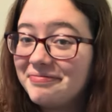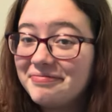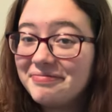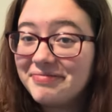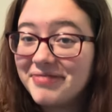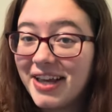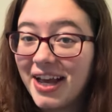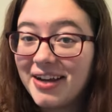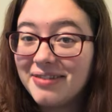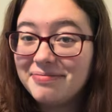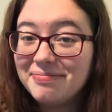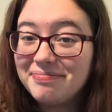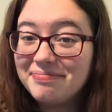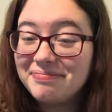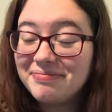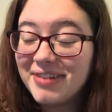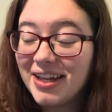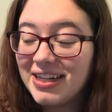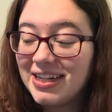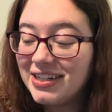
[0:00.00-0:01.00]
Yeah,
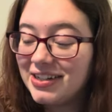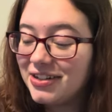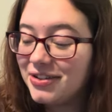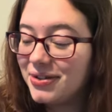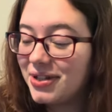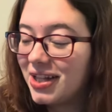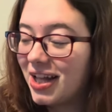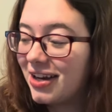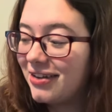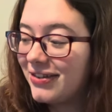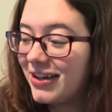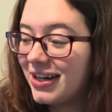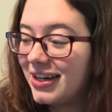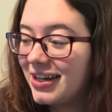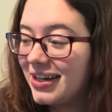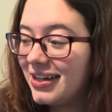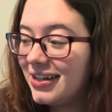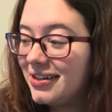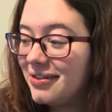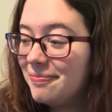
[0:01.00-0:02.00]
I need to do a lot of
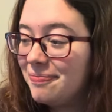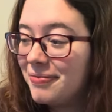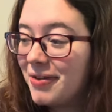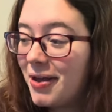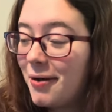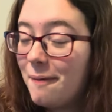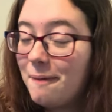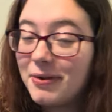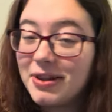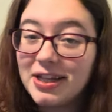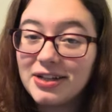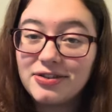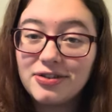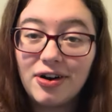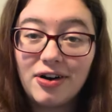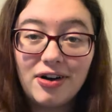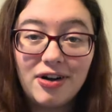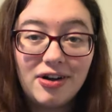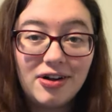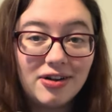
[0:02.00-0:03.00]
editing. But that's
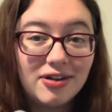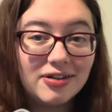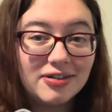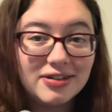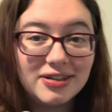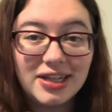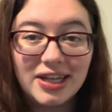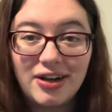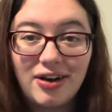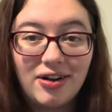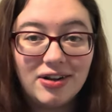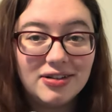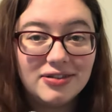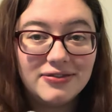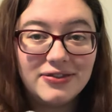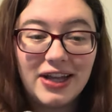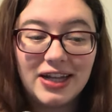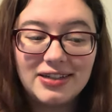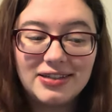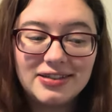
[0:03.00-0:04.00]
all, like all of
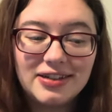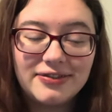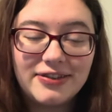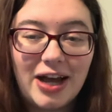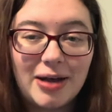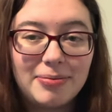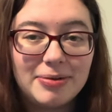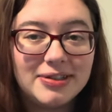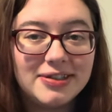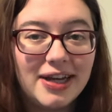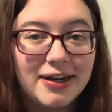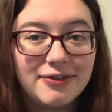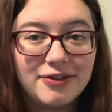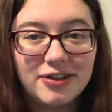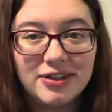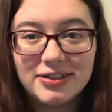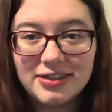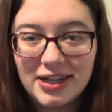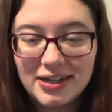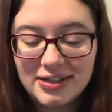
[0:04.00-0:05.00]
that stuff happens after
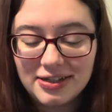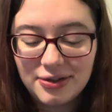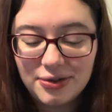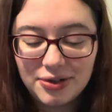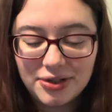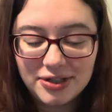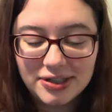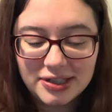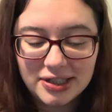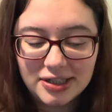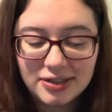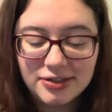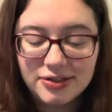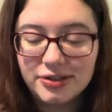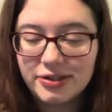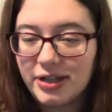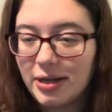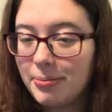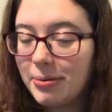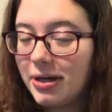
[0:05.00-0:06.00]
this Etsy order's done, so
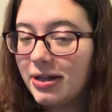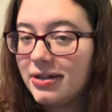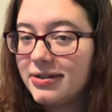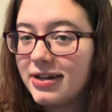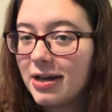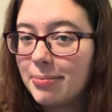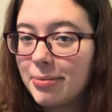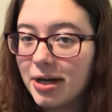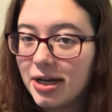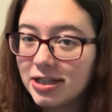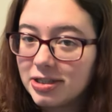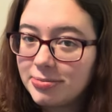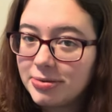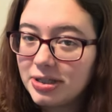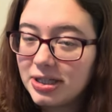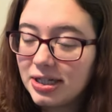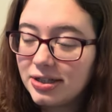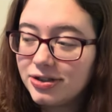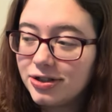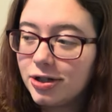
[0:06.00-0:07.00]
that by the time my
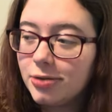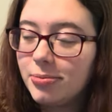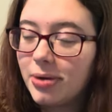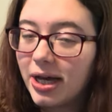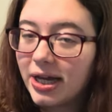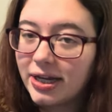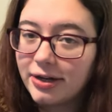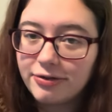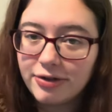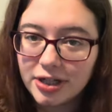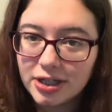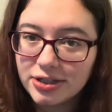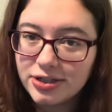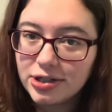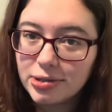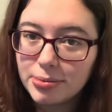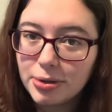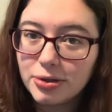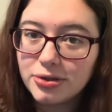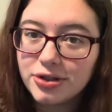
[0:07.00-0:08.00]
husband gets home, I can run it to
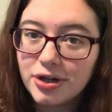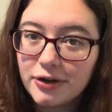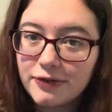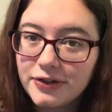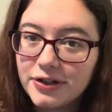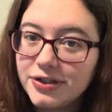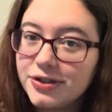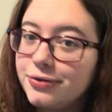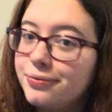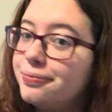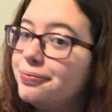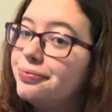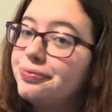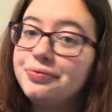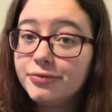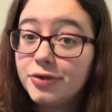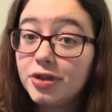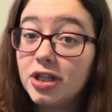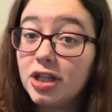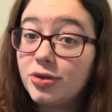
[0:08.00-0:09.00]
the post office.
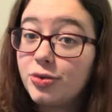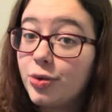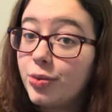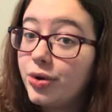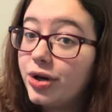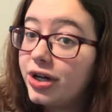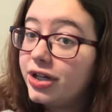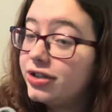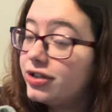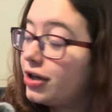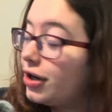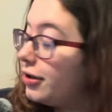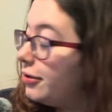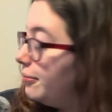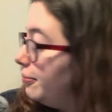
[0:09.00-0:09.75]
So that's where we're going to start.